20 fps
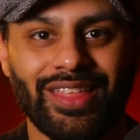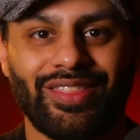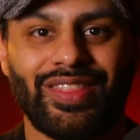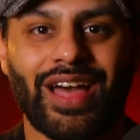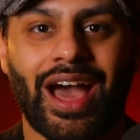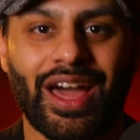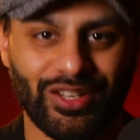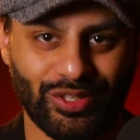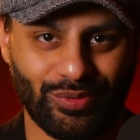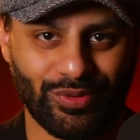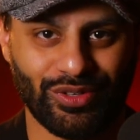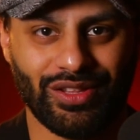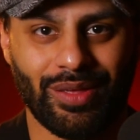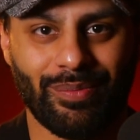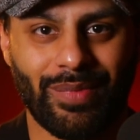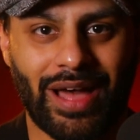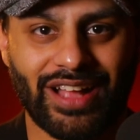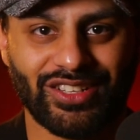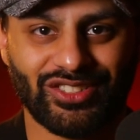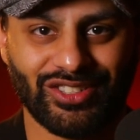That is where the
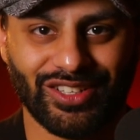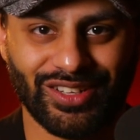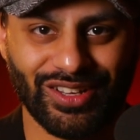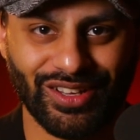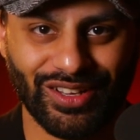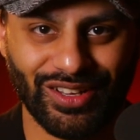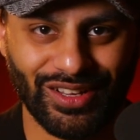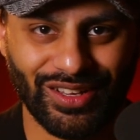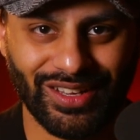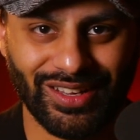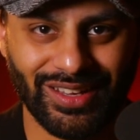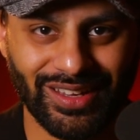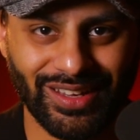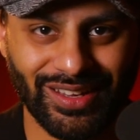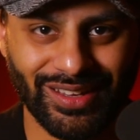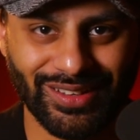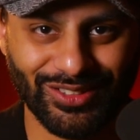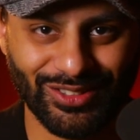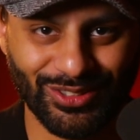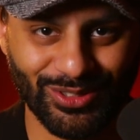magic
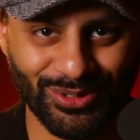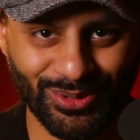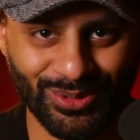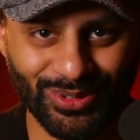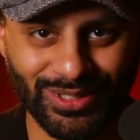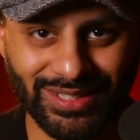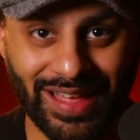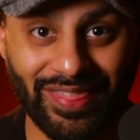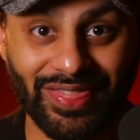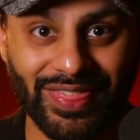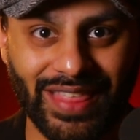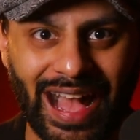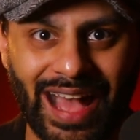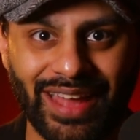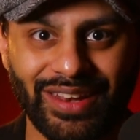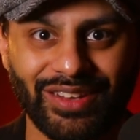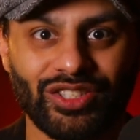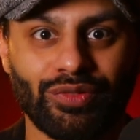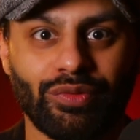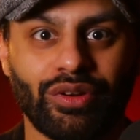ensues, and
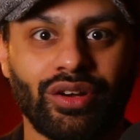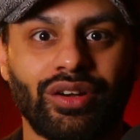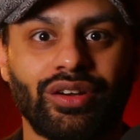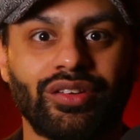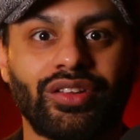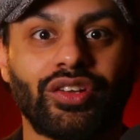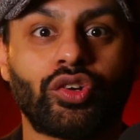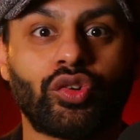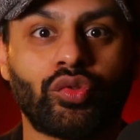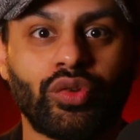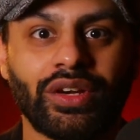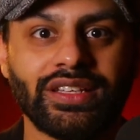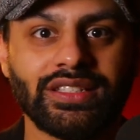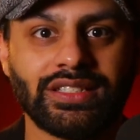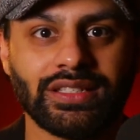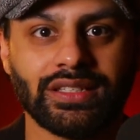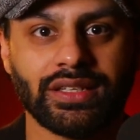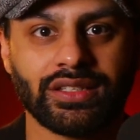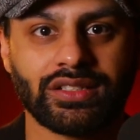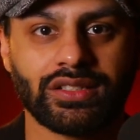that is where the
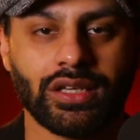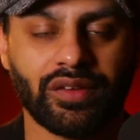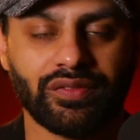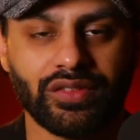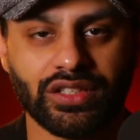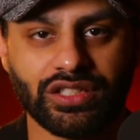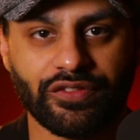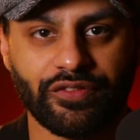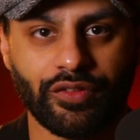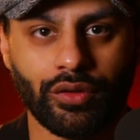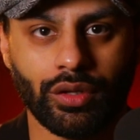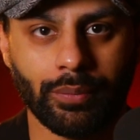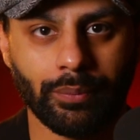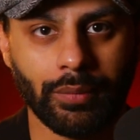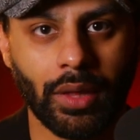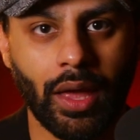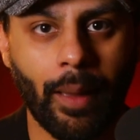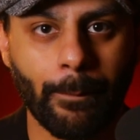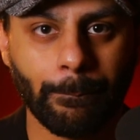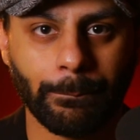craziness of this film
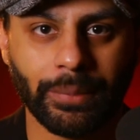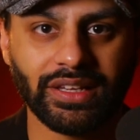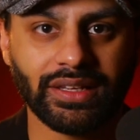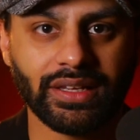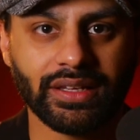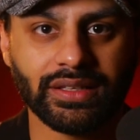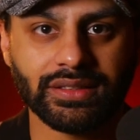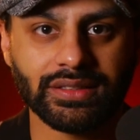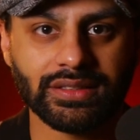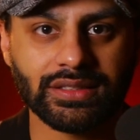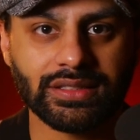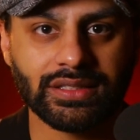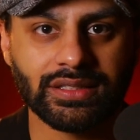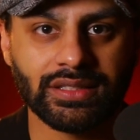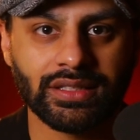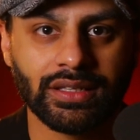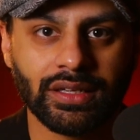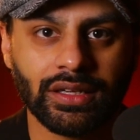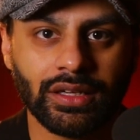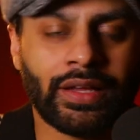
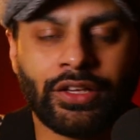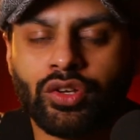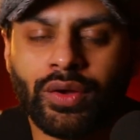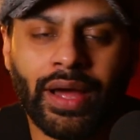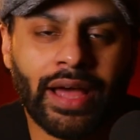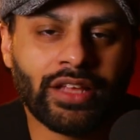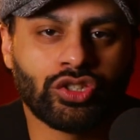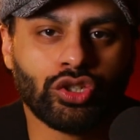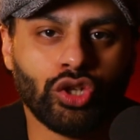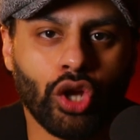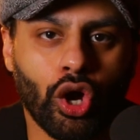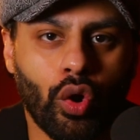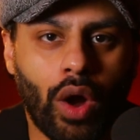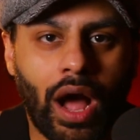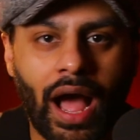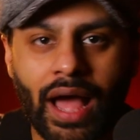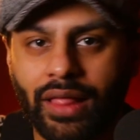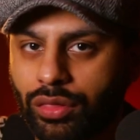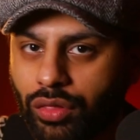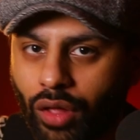begins. You guys know
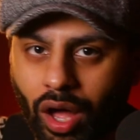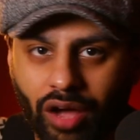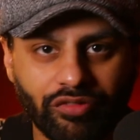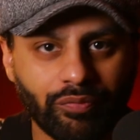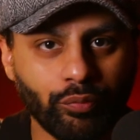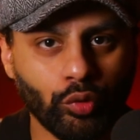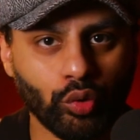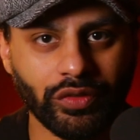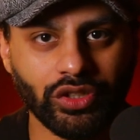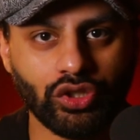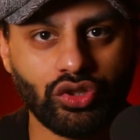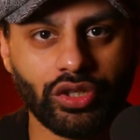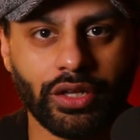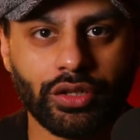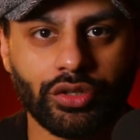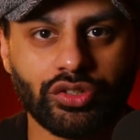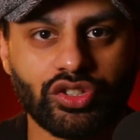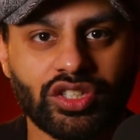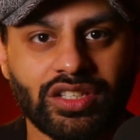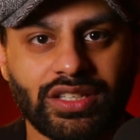I love movie
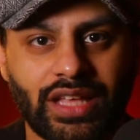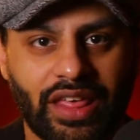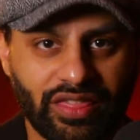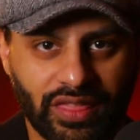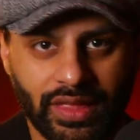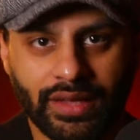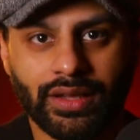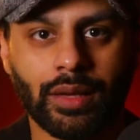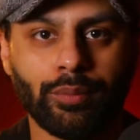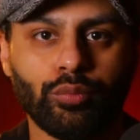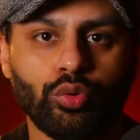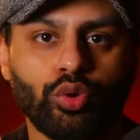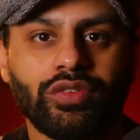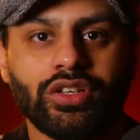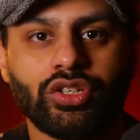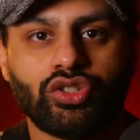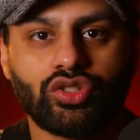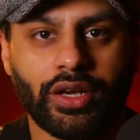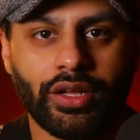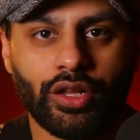trailers because I think a
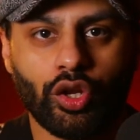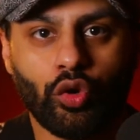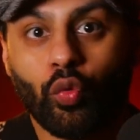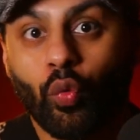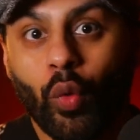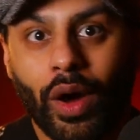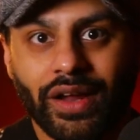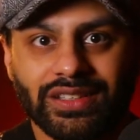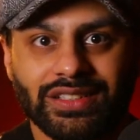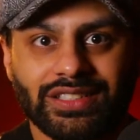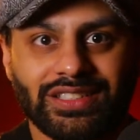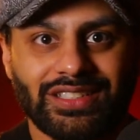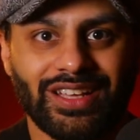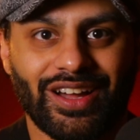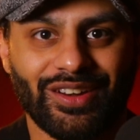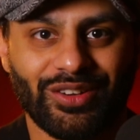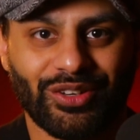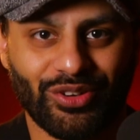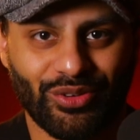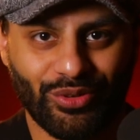movie trailer, once
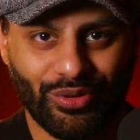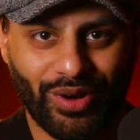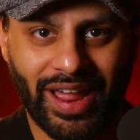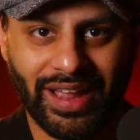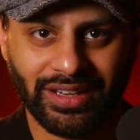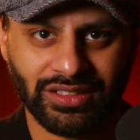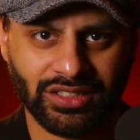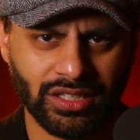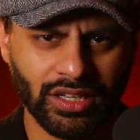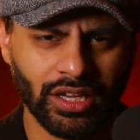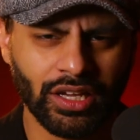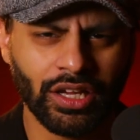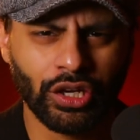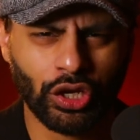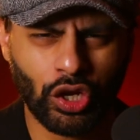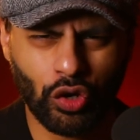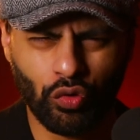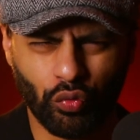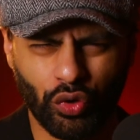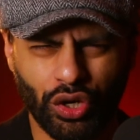done correct,
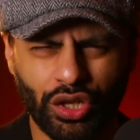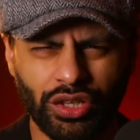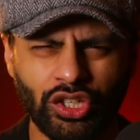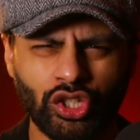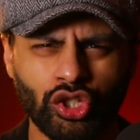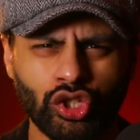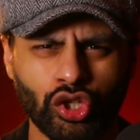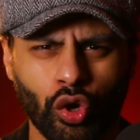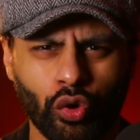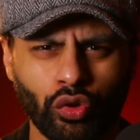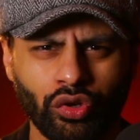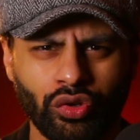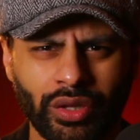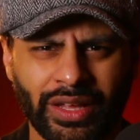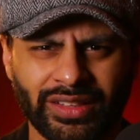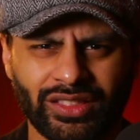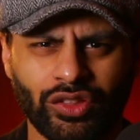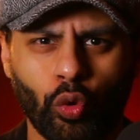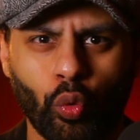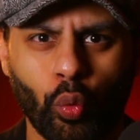can really show you
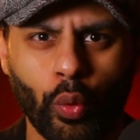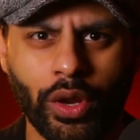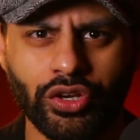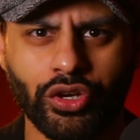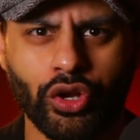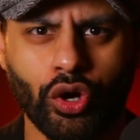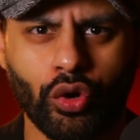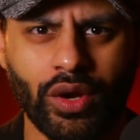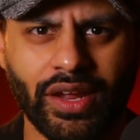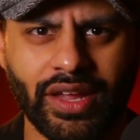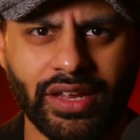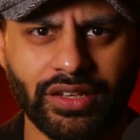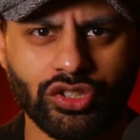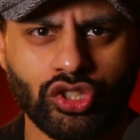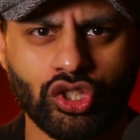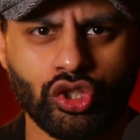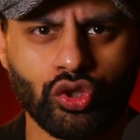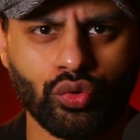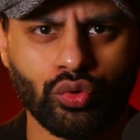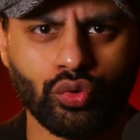like the window
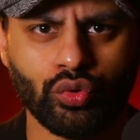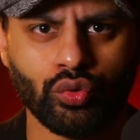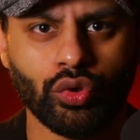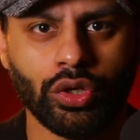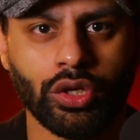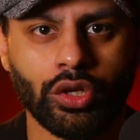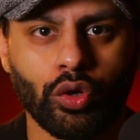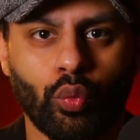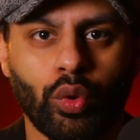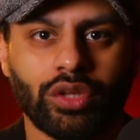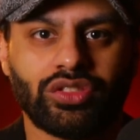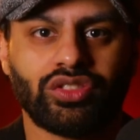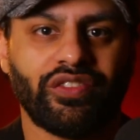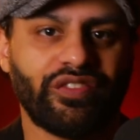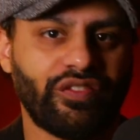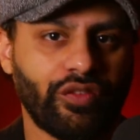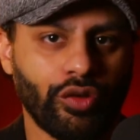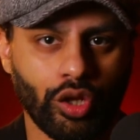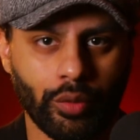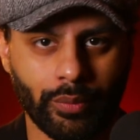into what the
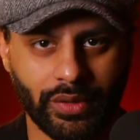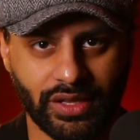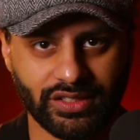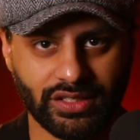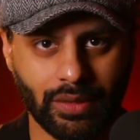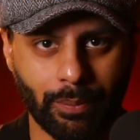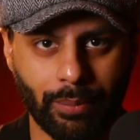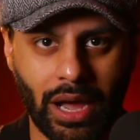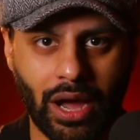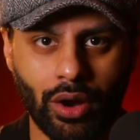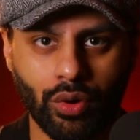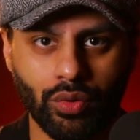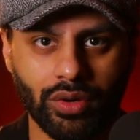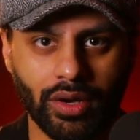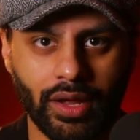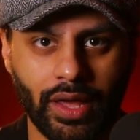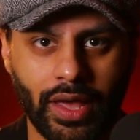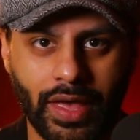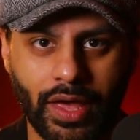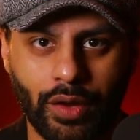film is about.
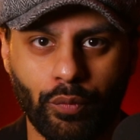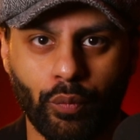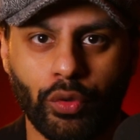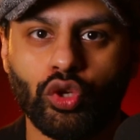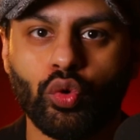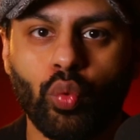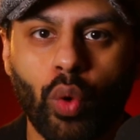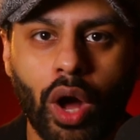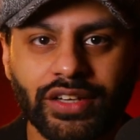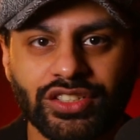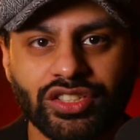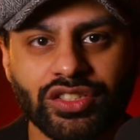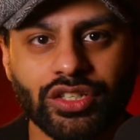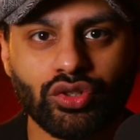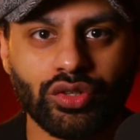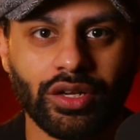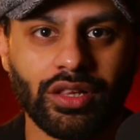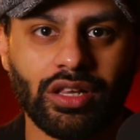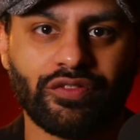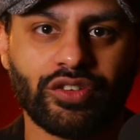And when you watch the
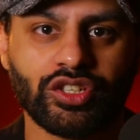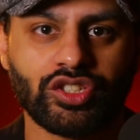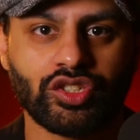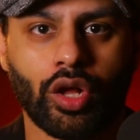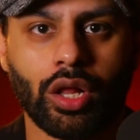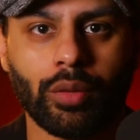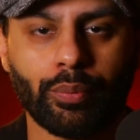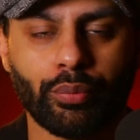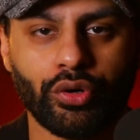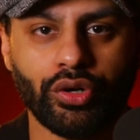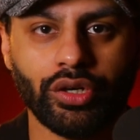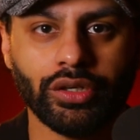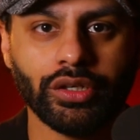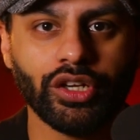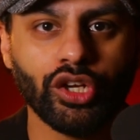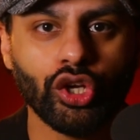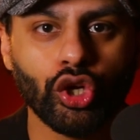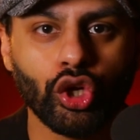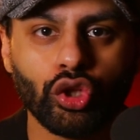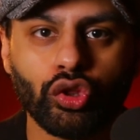trailer for Saltburn,
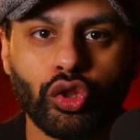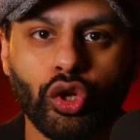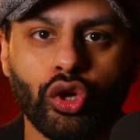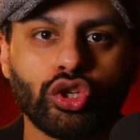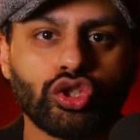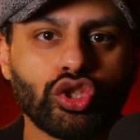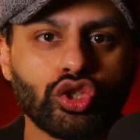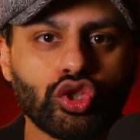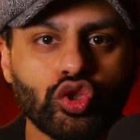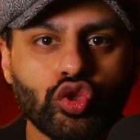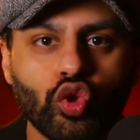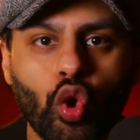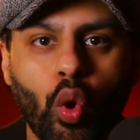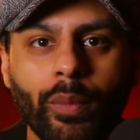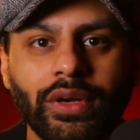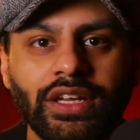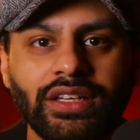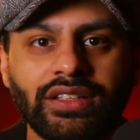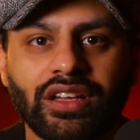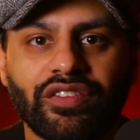there is just so
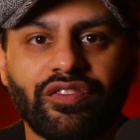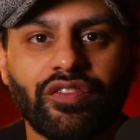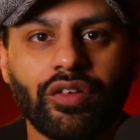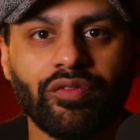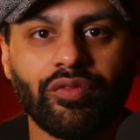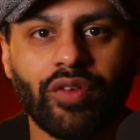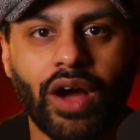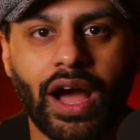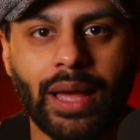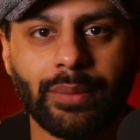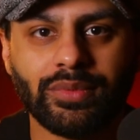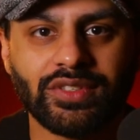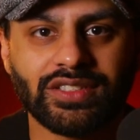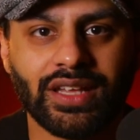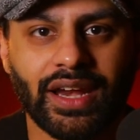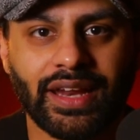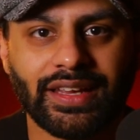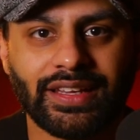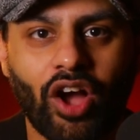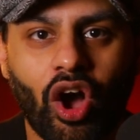many different vibes
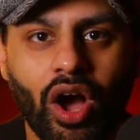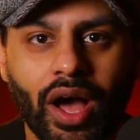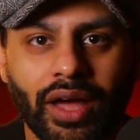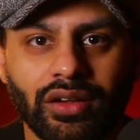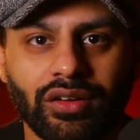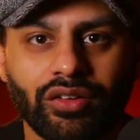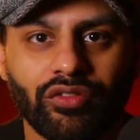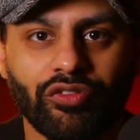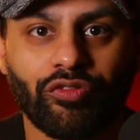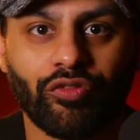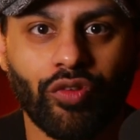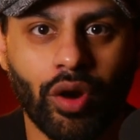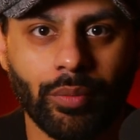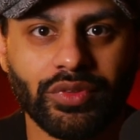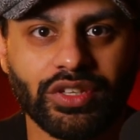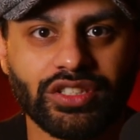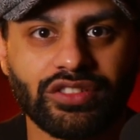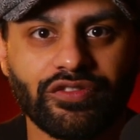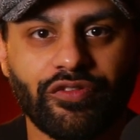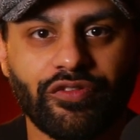that I got from this